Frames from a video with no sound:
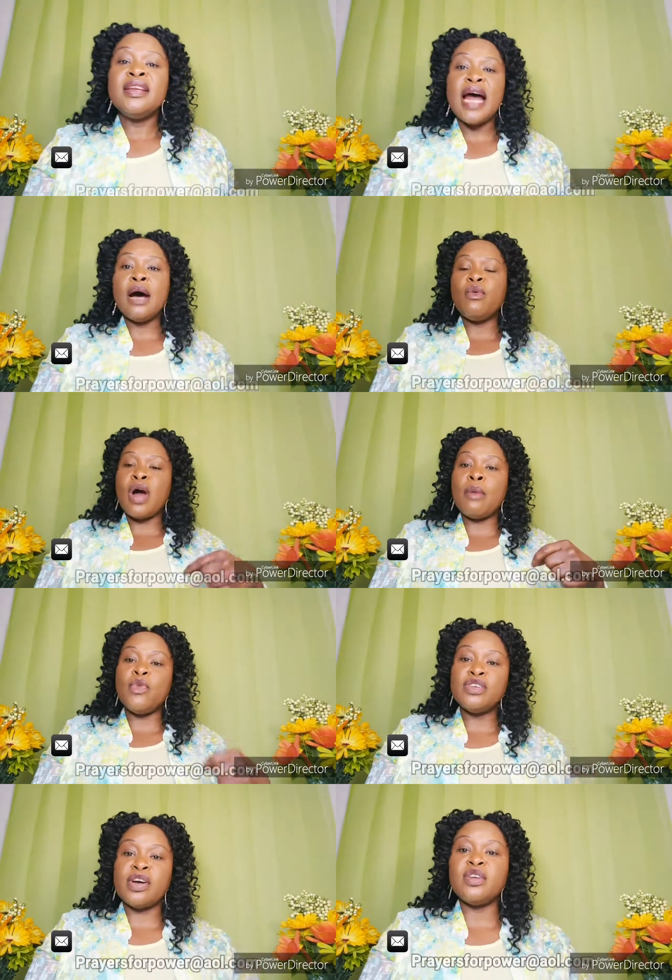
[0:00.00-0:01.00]
Now, I'm
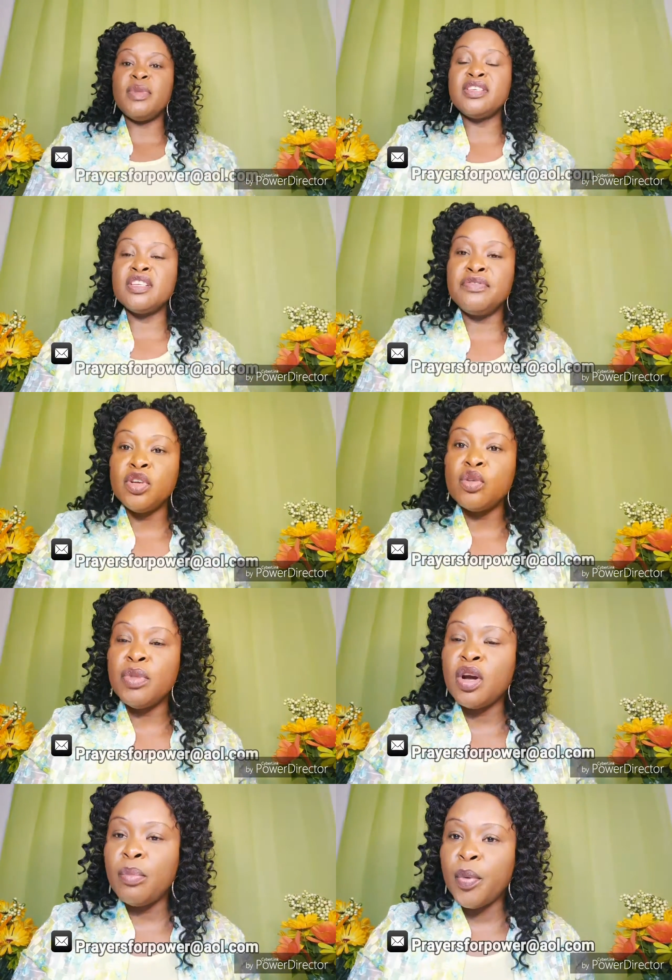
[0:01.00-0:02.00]
really trying to make this video to
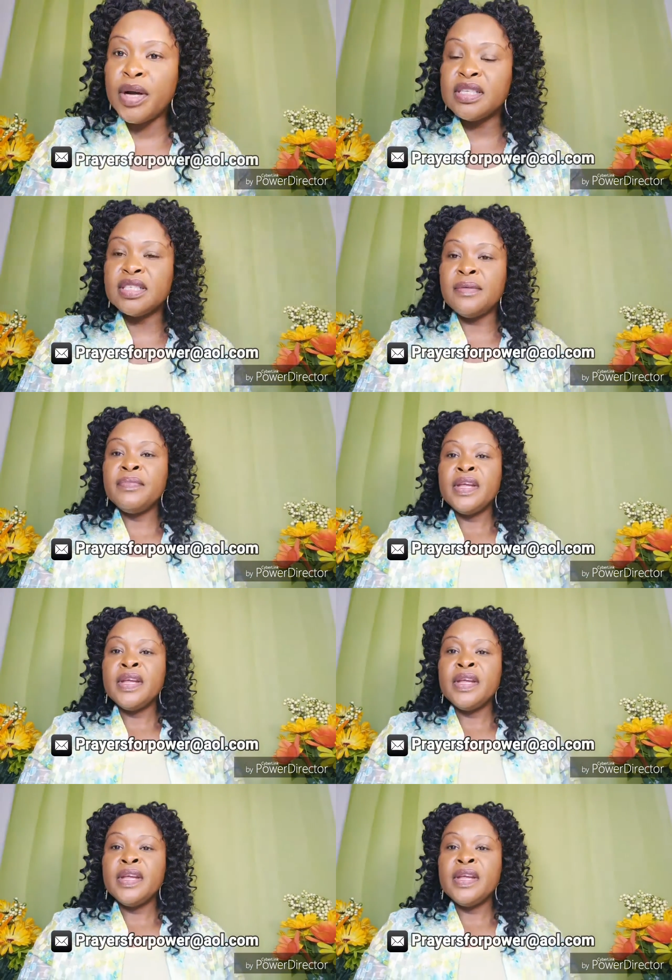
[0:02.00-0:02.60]
make a point